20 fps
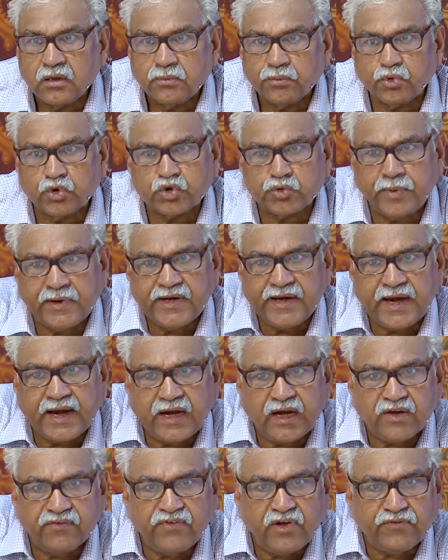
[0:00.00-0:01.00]
Push my
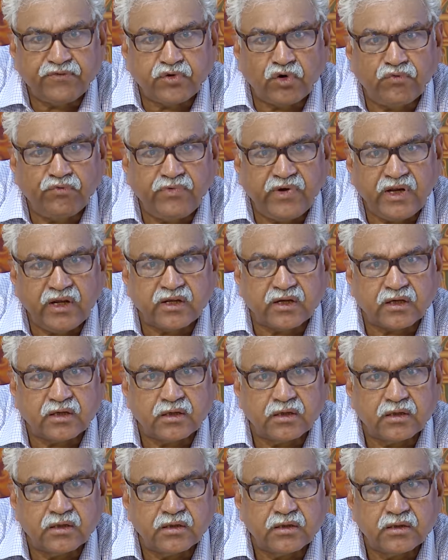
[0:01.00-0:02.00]
hand away from where?
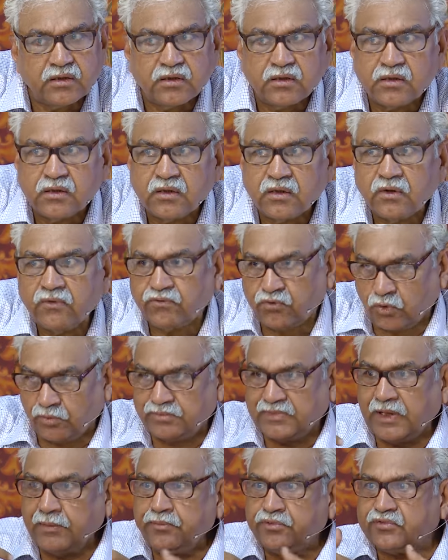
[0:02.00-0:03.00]
From
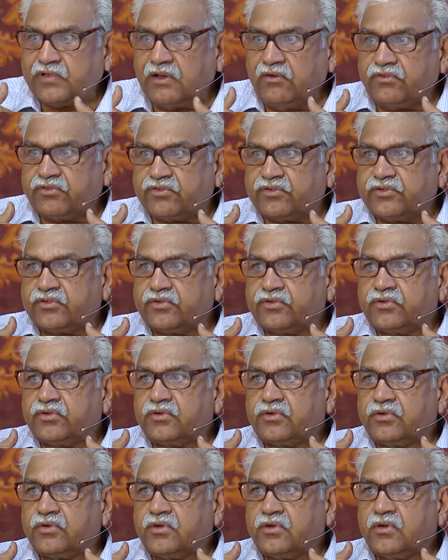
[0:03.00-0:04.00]
themselves,
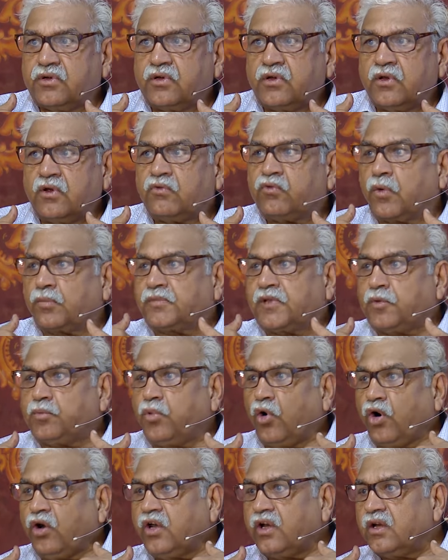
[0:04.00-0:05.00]
from their
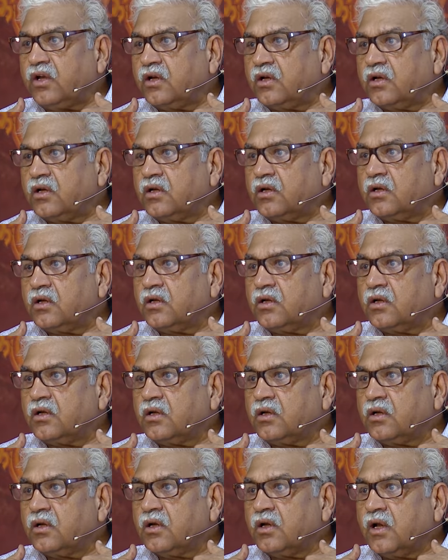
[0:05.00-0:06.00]
body.
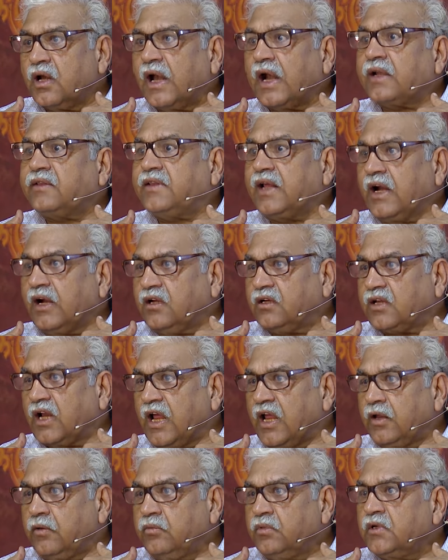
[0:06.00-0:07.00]
At that
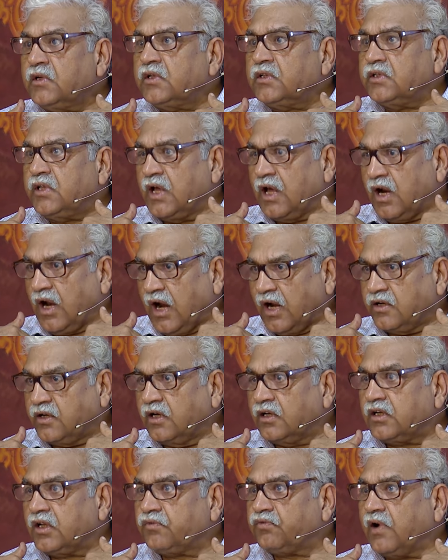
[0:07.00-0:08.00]
time, they are
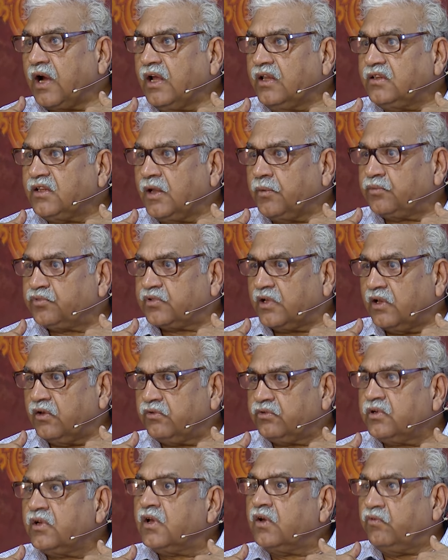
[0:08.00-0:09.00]
identifying
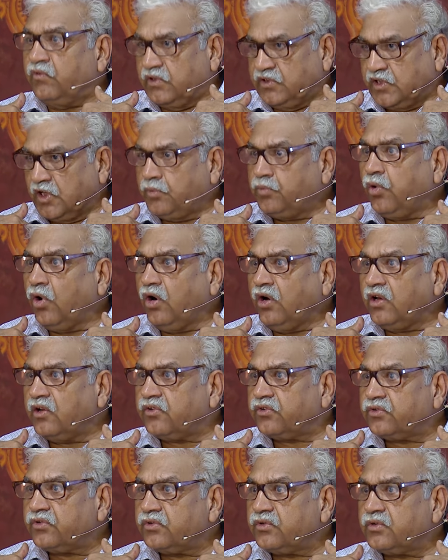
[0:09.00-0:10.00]
themselves with their
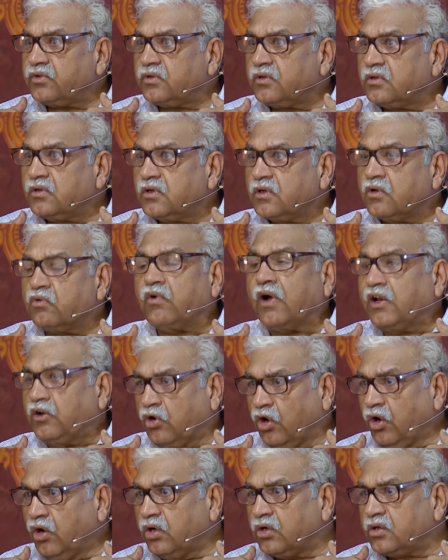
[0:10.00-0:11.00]
bodies. Why
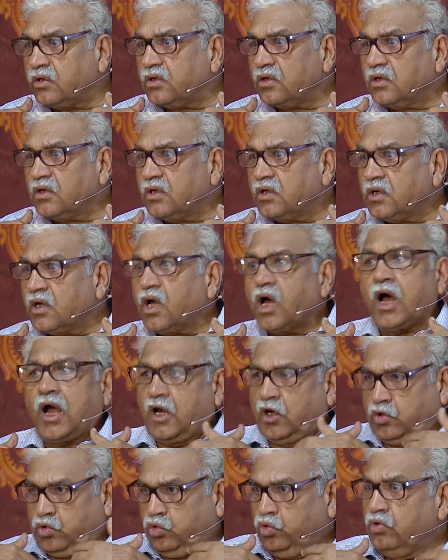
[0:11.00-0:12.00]
not?
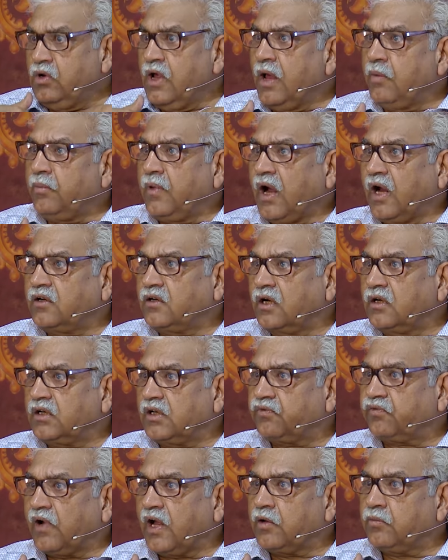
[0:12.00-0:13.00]
I too am
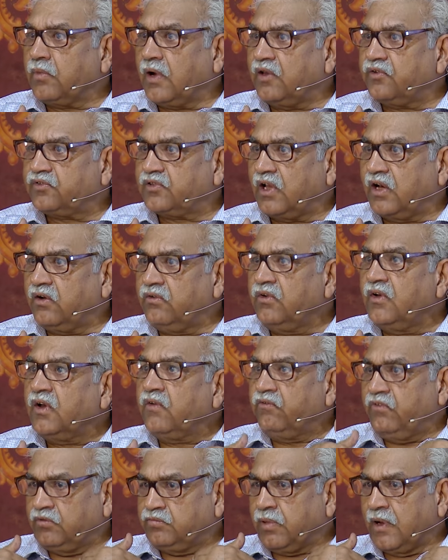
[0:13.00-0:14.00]
identifying myself
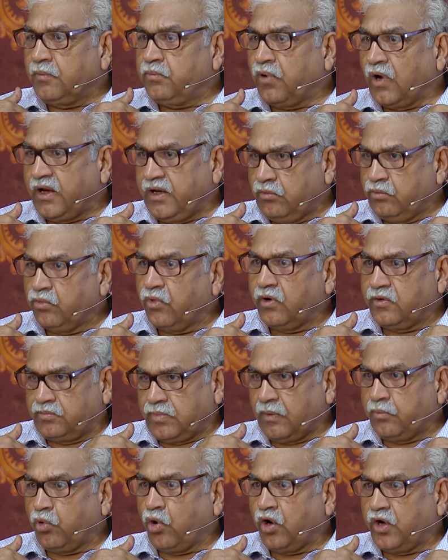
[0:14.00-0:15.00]
with my
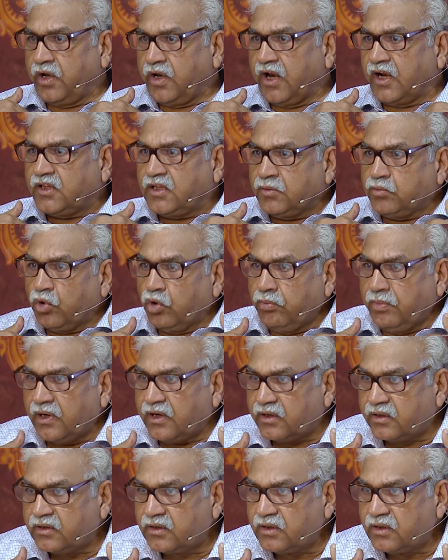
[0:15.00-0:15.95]
body at the moment.